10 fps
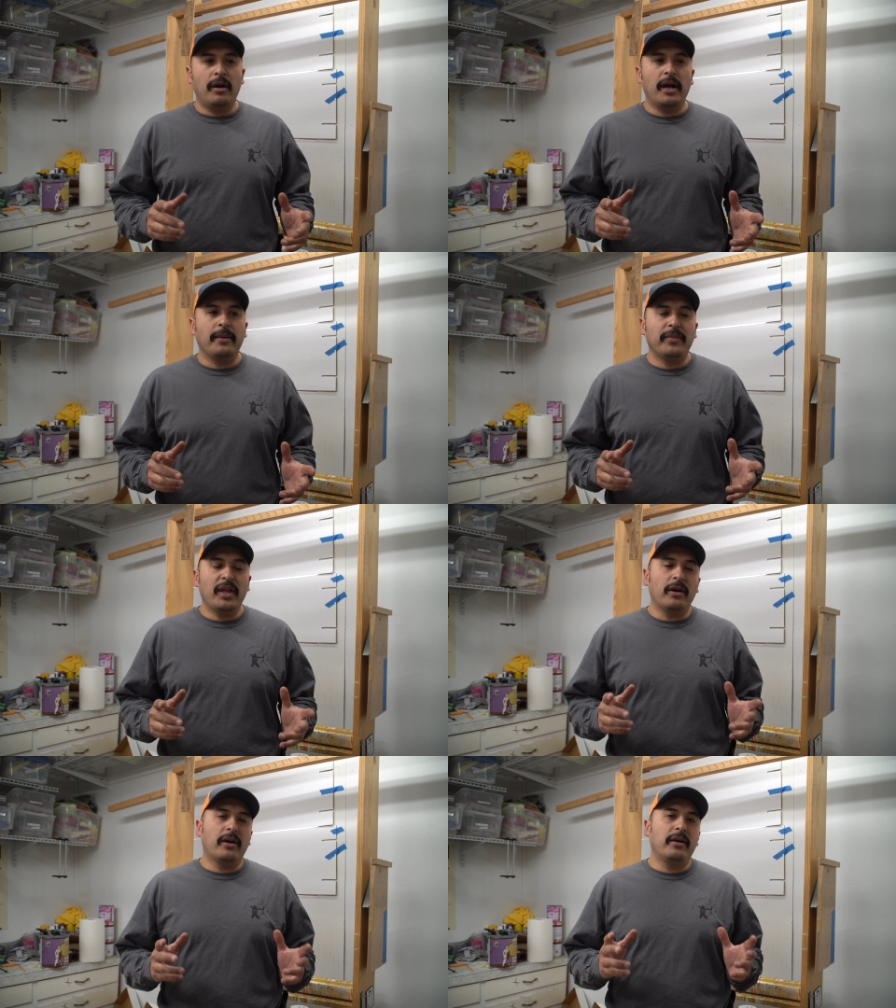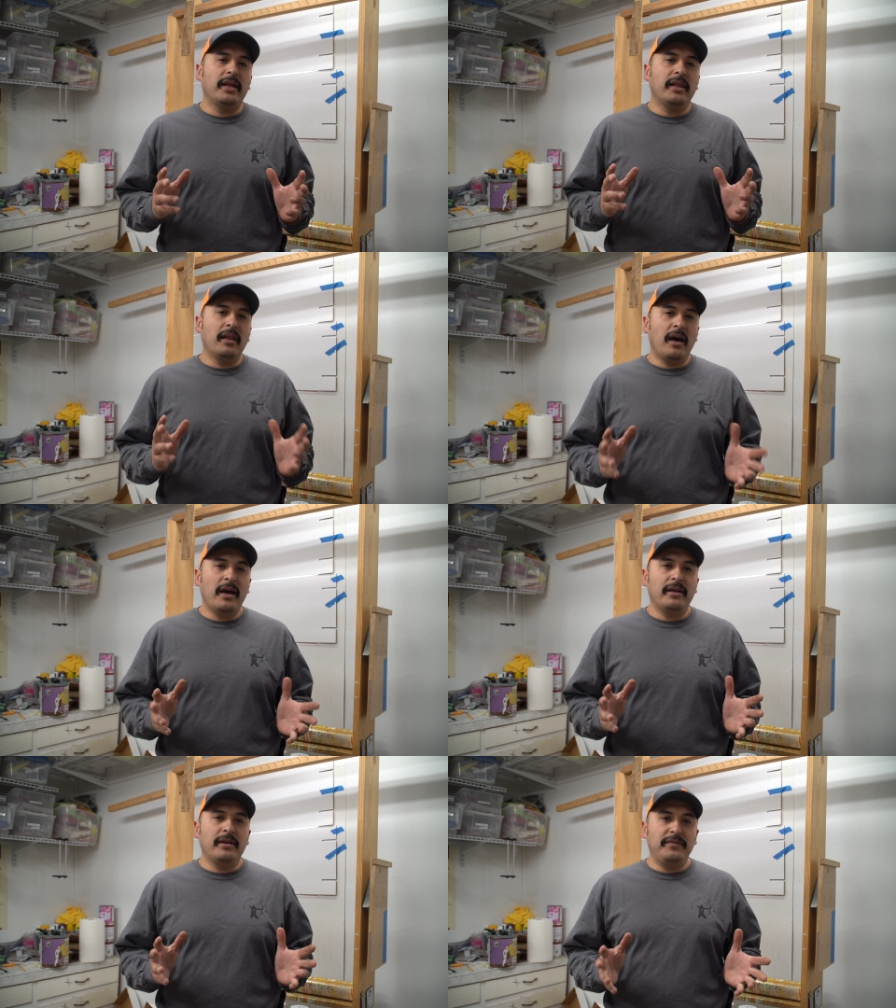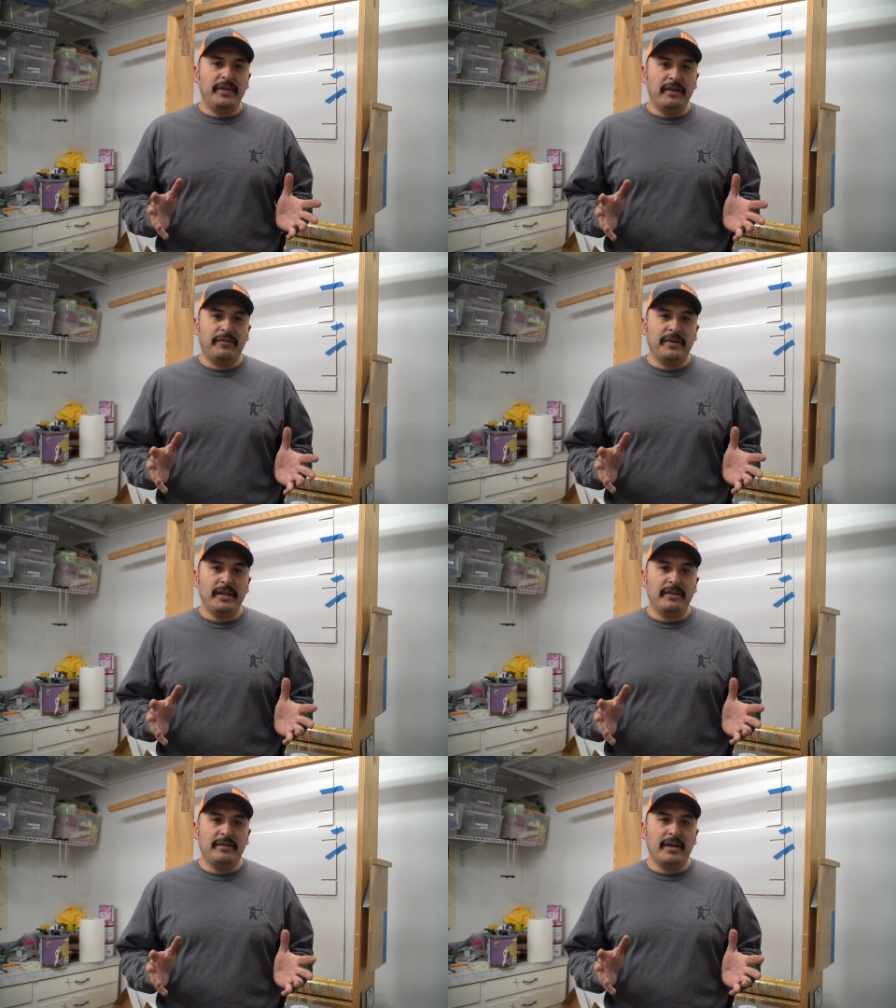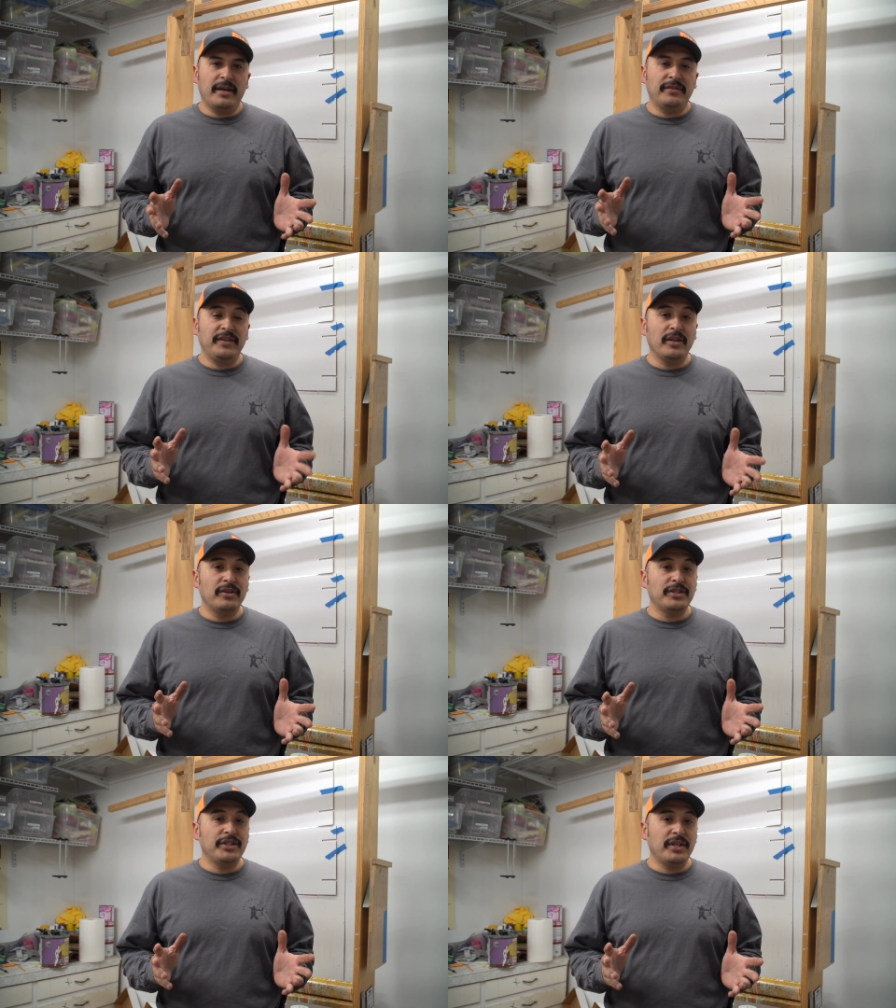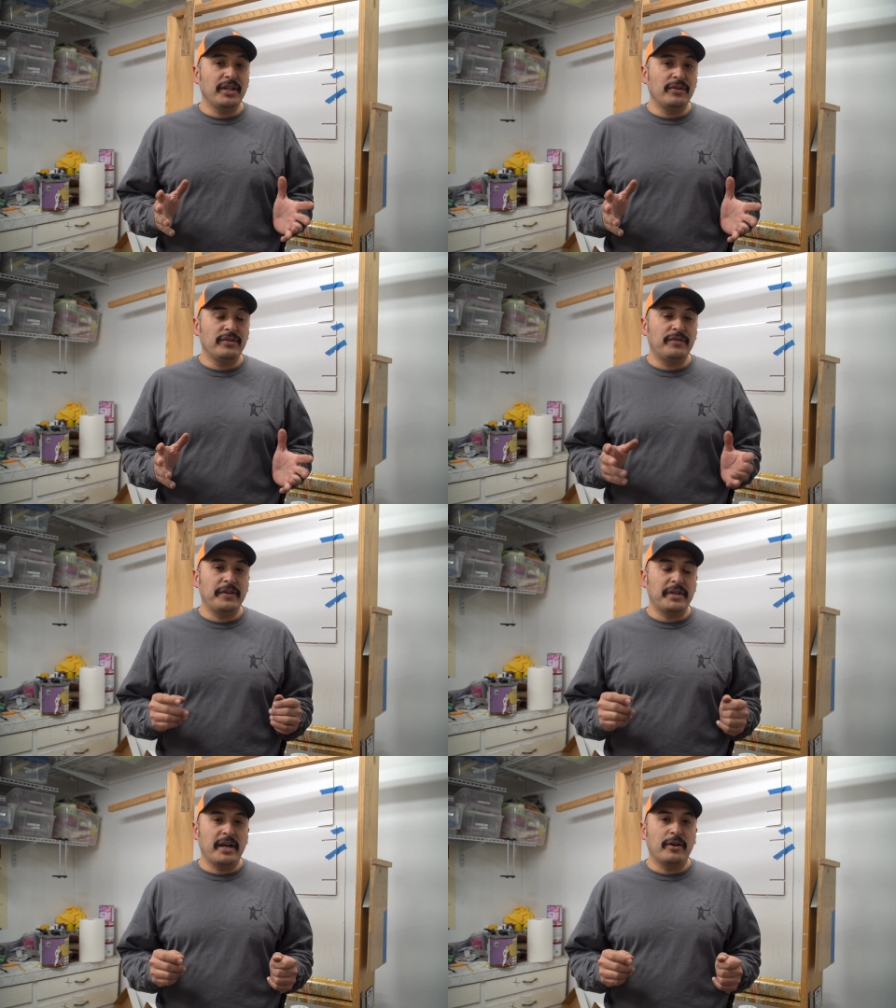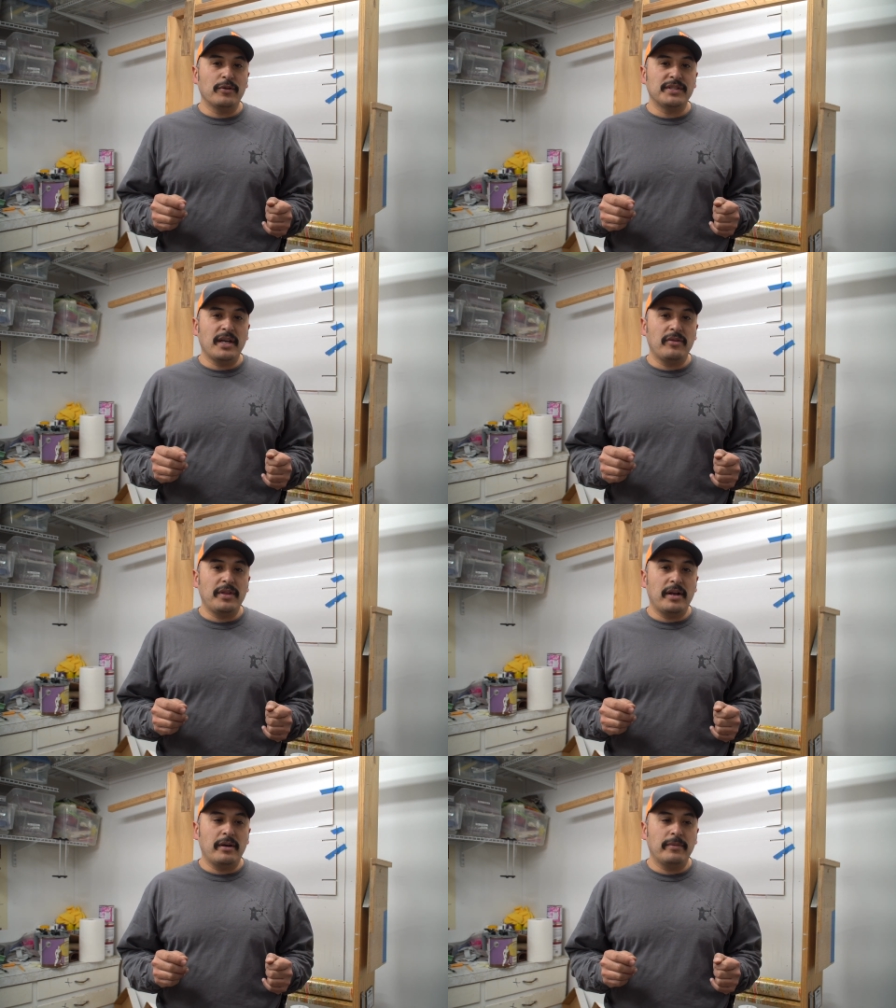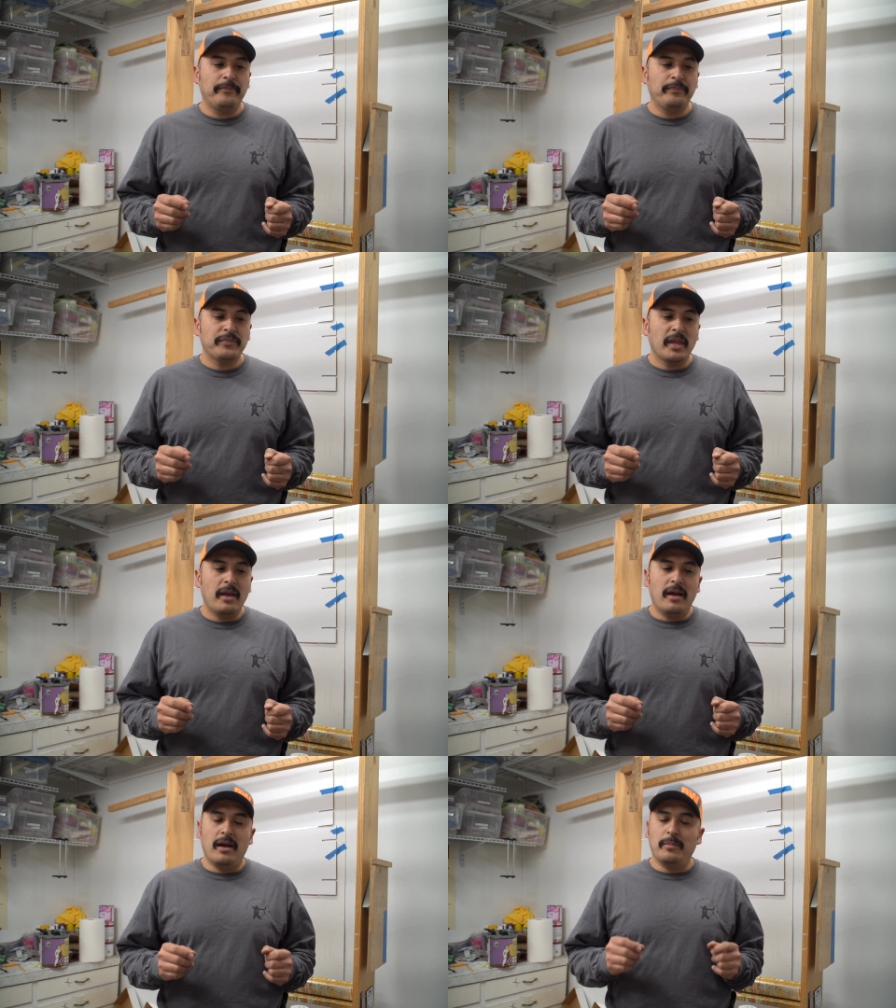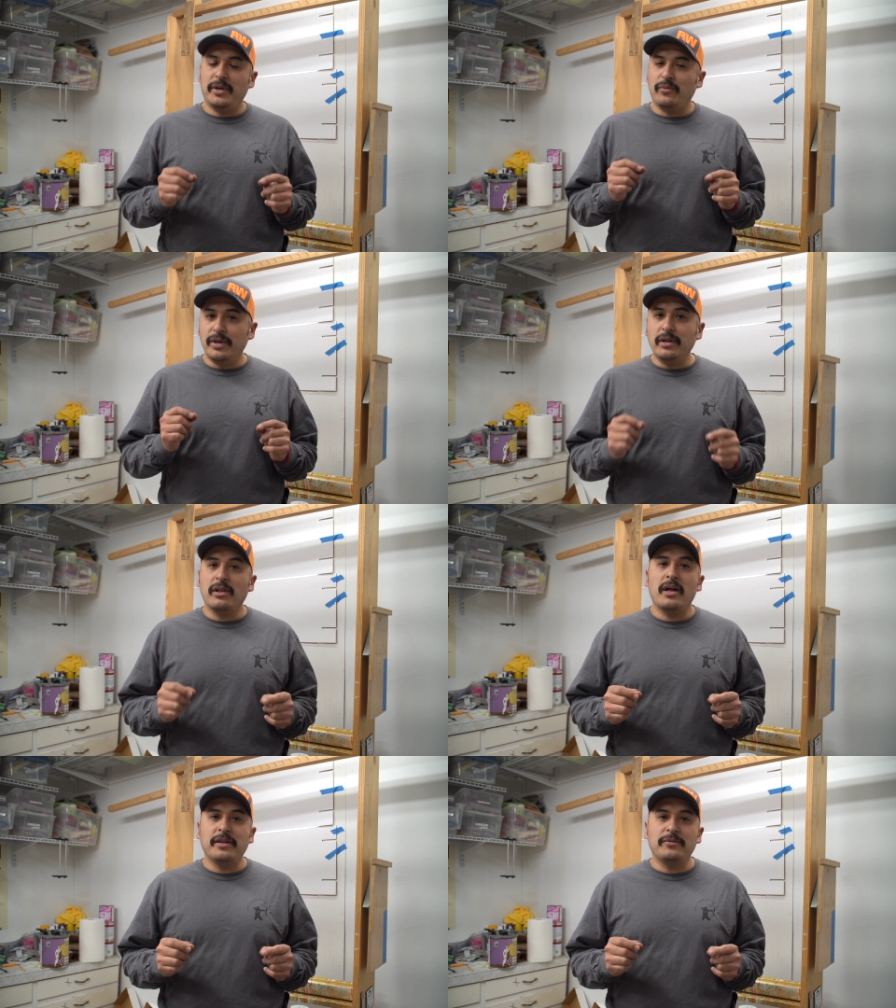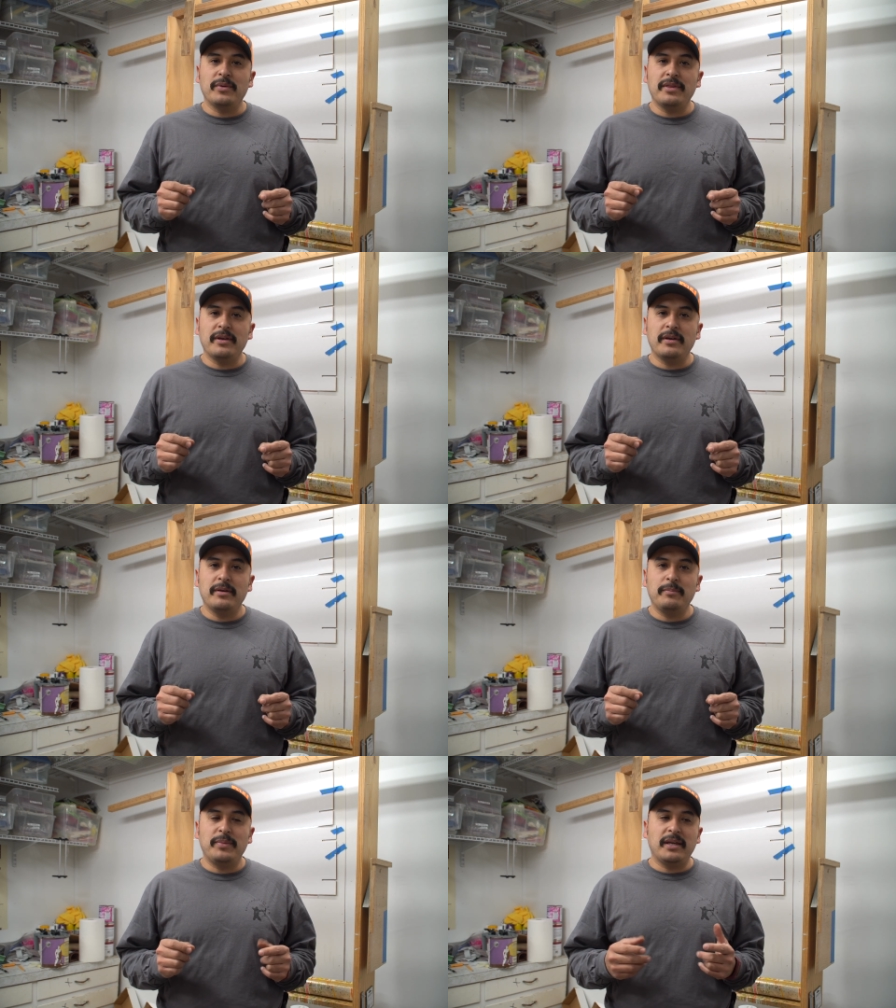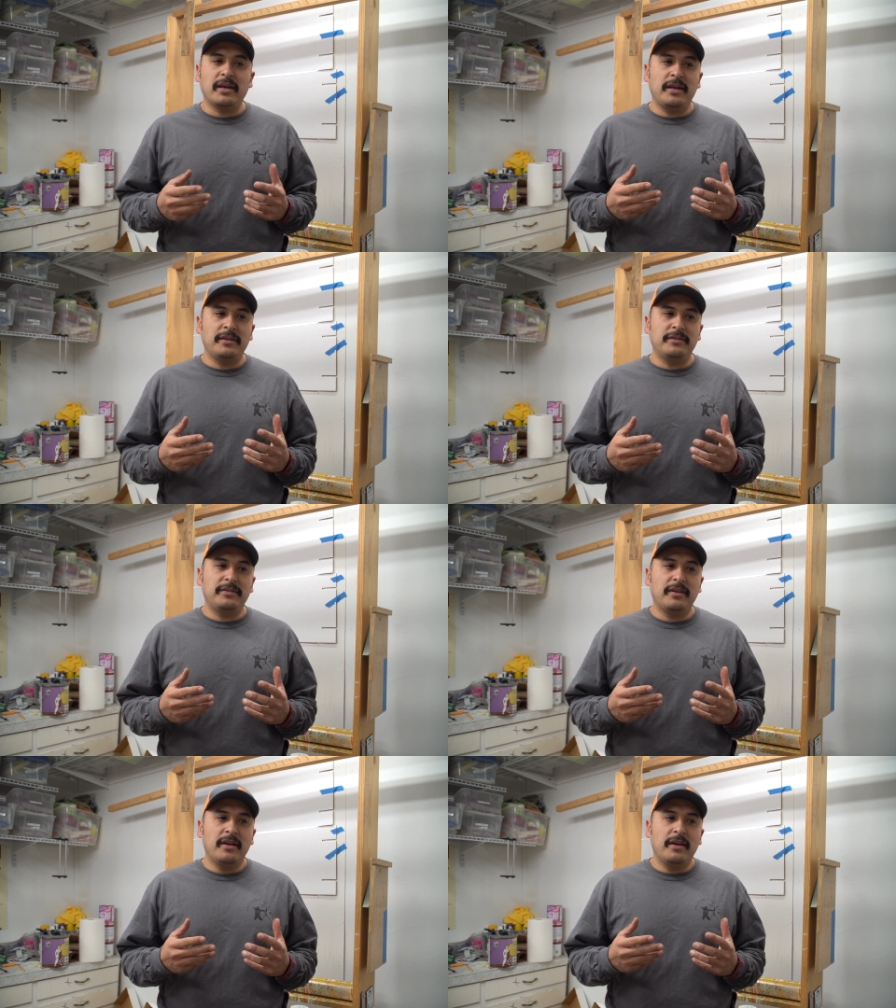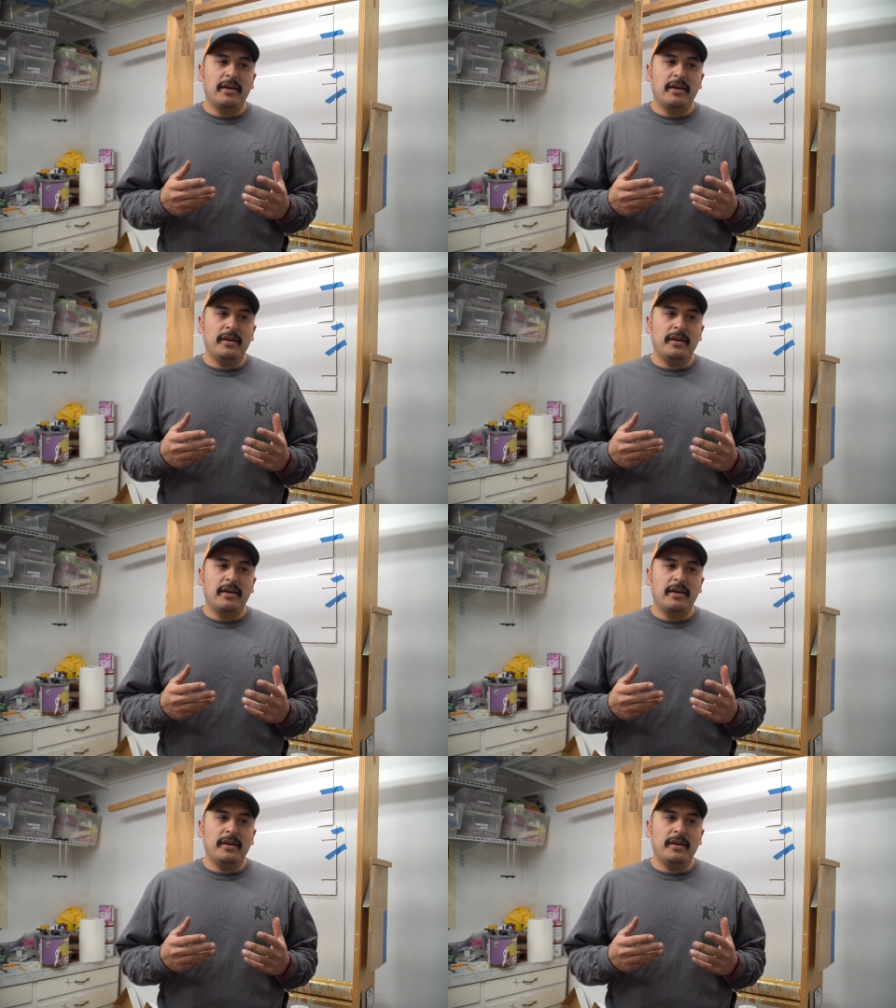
Alright, there are a lot of different uh, sealers you can use for your arrows out there. I'm going to be real honest with you, because